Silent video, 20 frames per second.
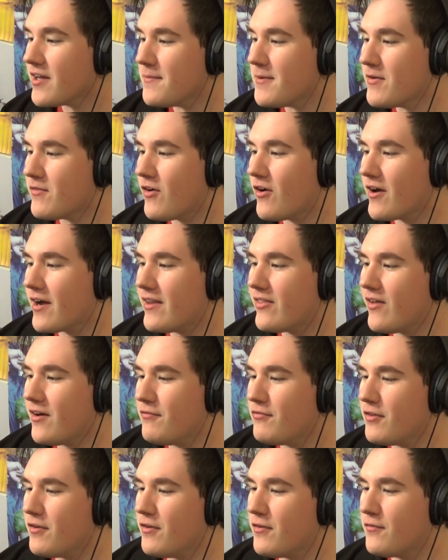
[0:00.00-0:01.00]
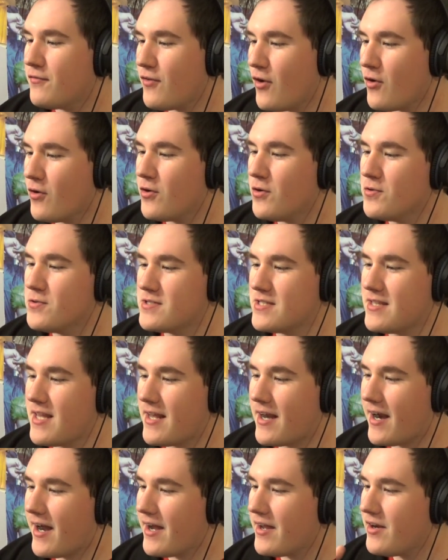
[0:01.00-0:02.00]
Don't get me wrong, I love the
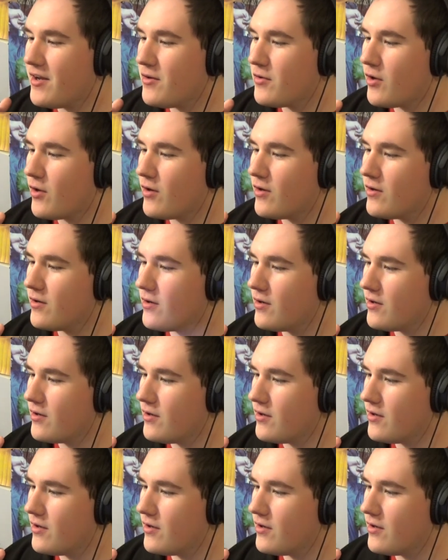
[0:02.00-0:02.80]
vocals and that high note.